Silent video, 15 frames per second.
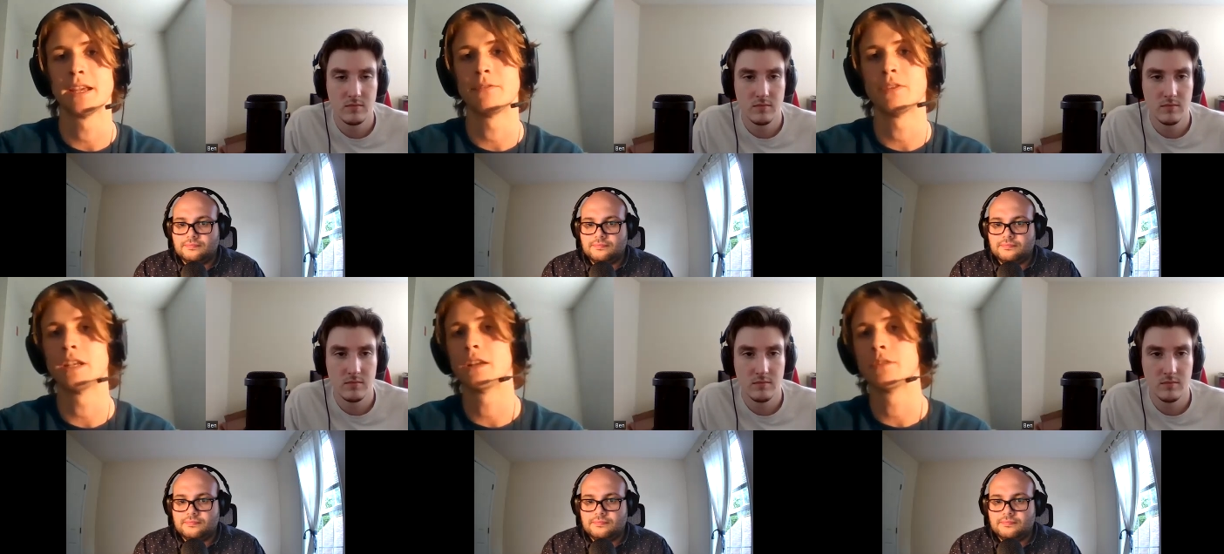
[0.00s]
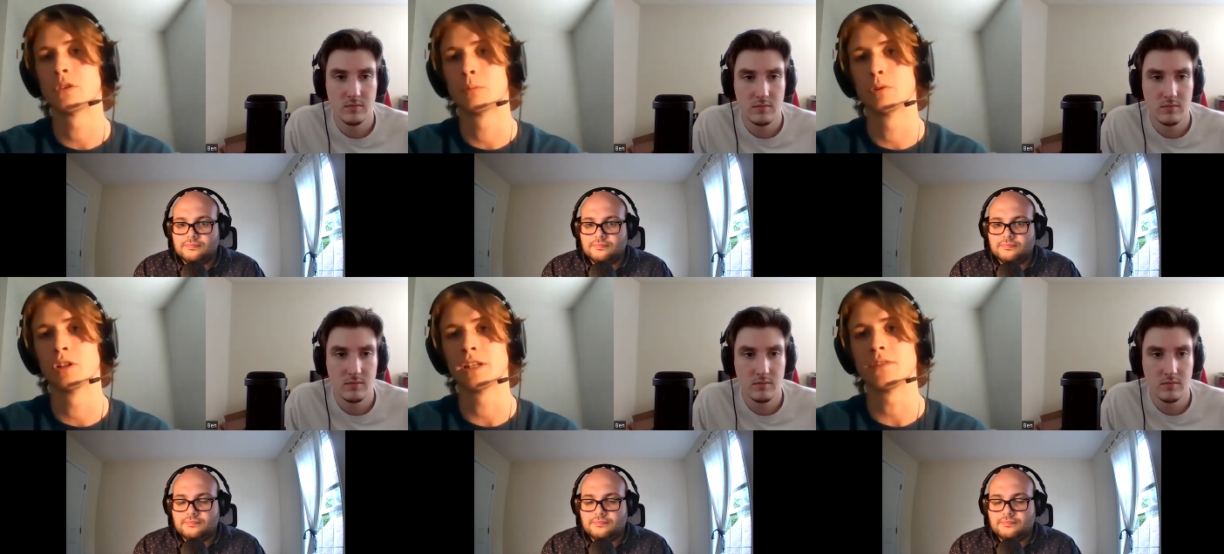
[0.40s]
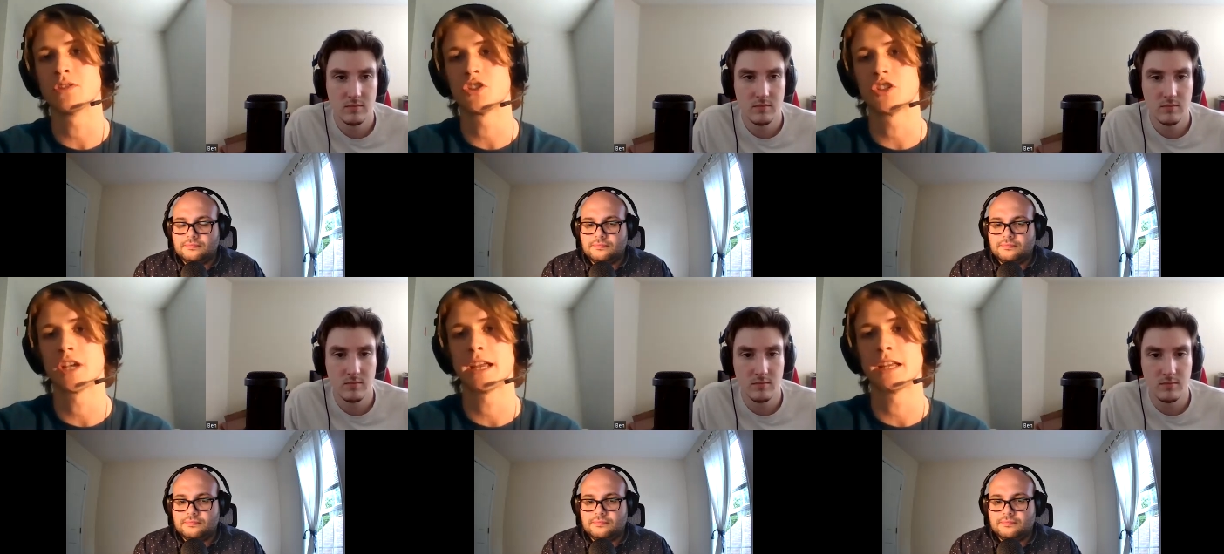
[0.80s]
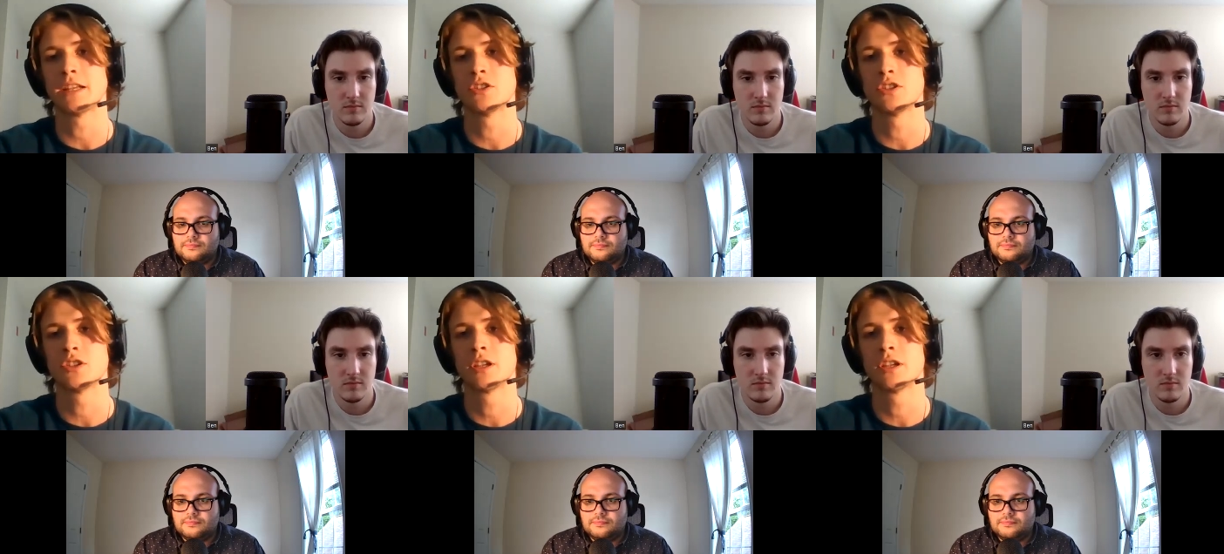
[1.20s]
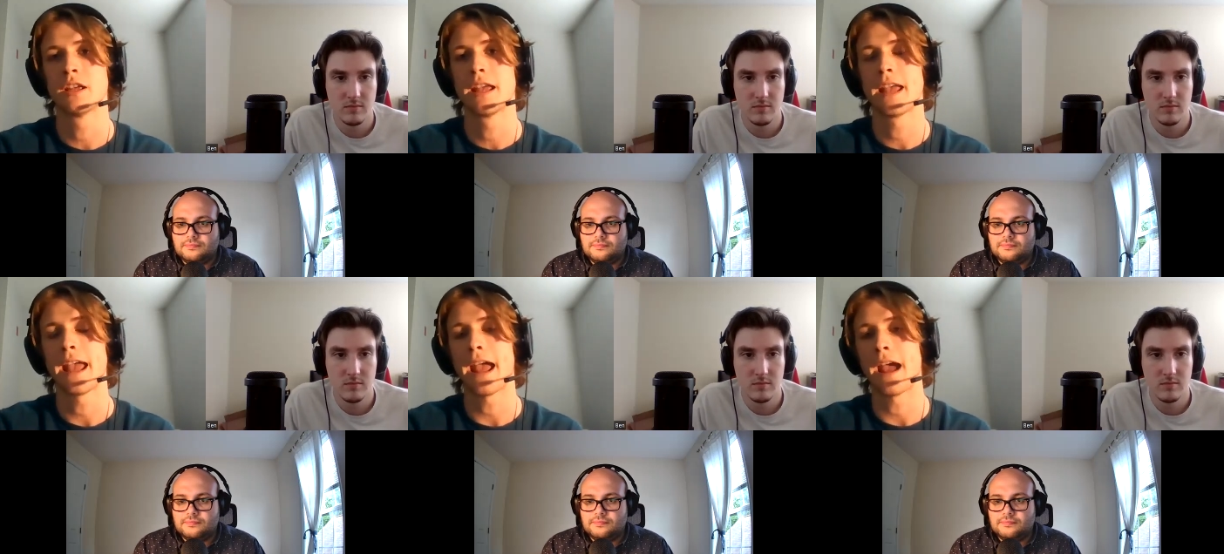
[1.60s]
Speaker 1: if any of your beliefs changed
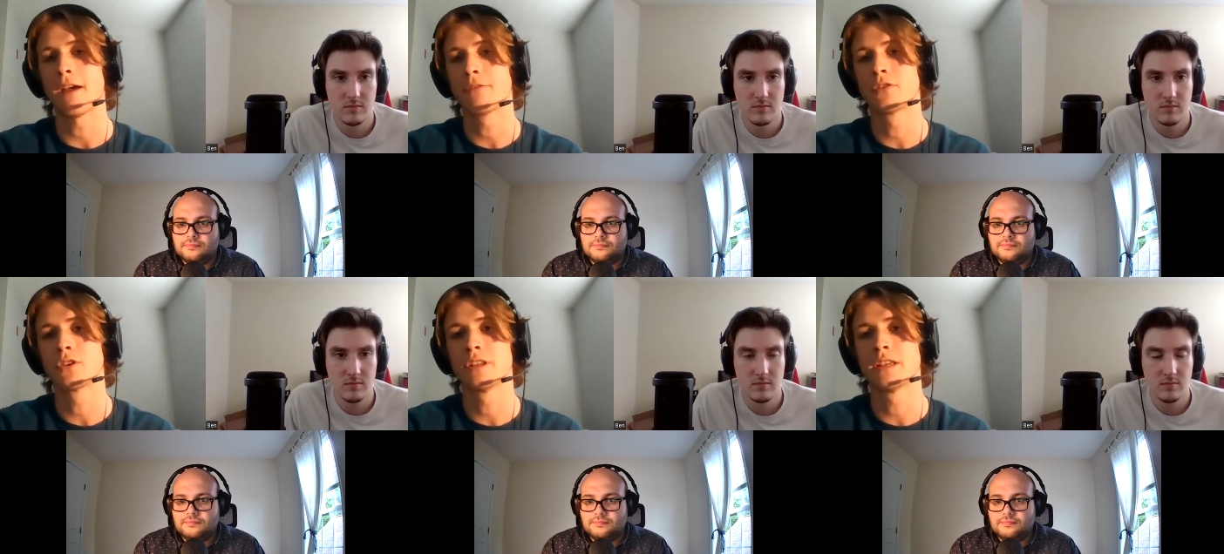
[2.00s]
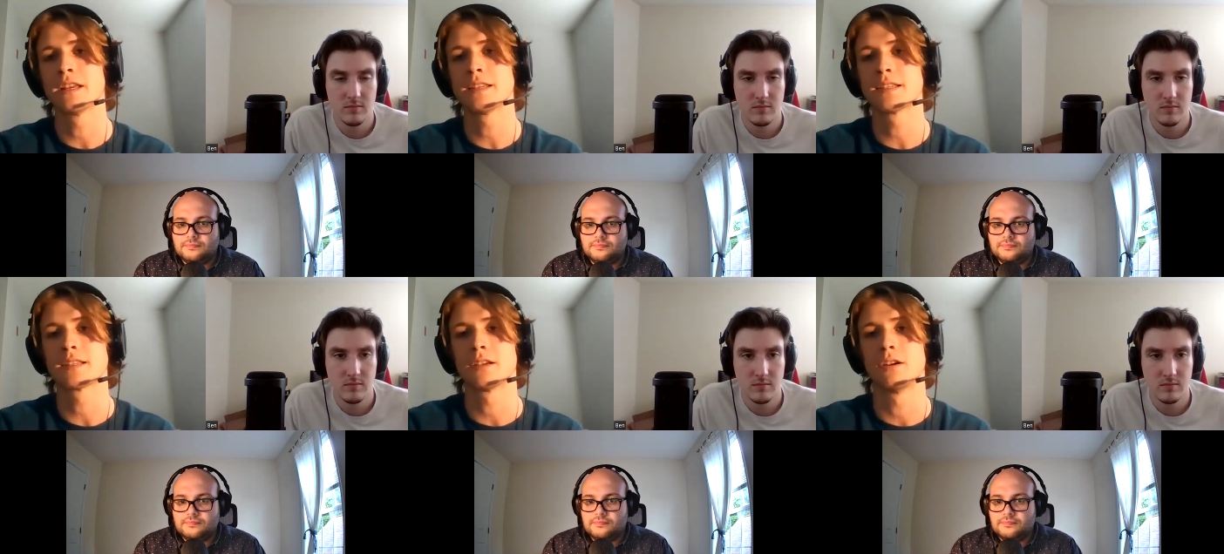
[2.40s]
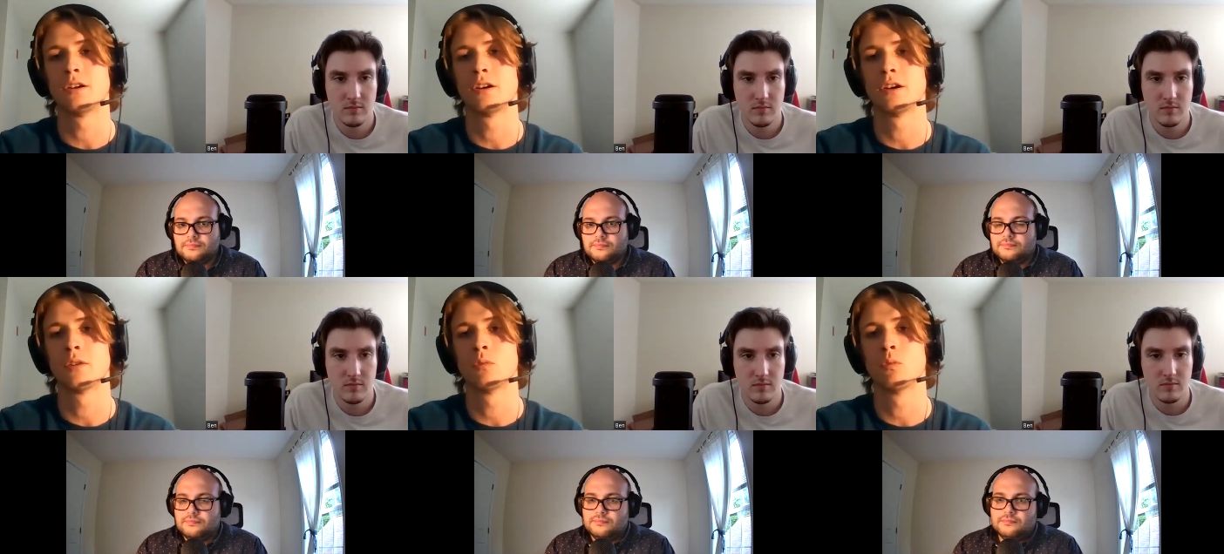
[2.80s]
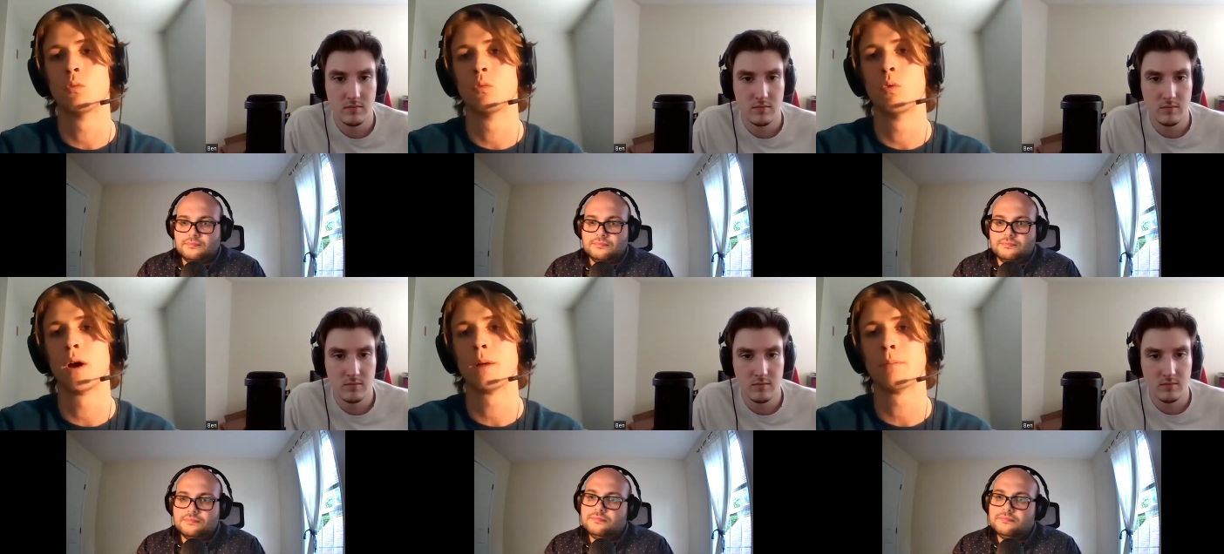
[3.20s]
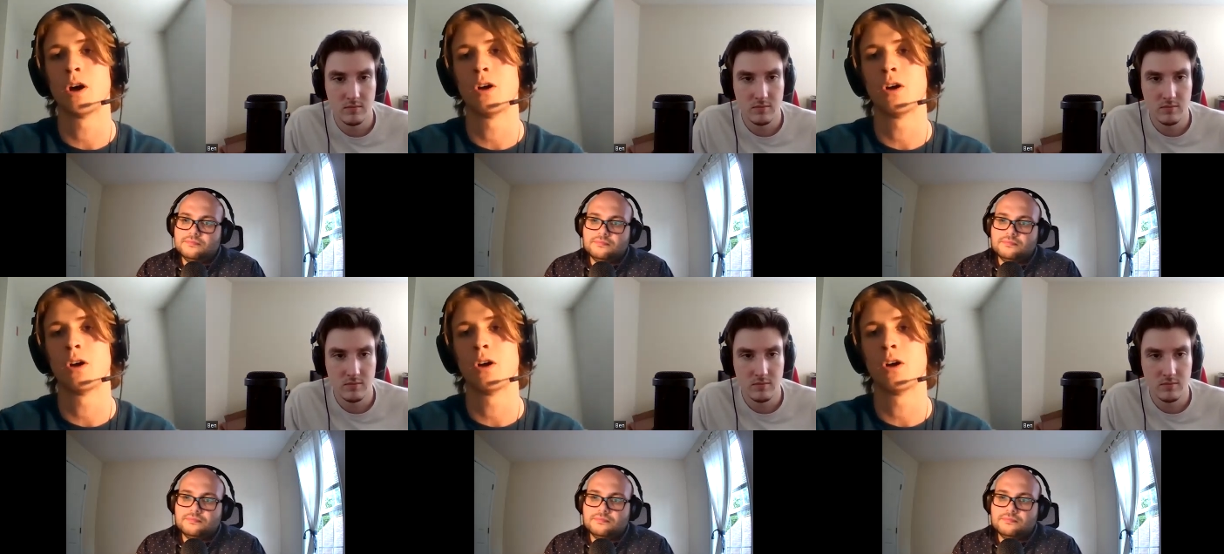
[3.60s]
after this on what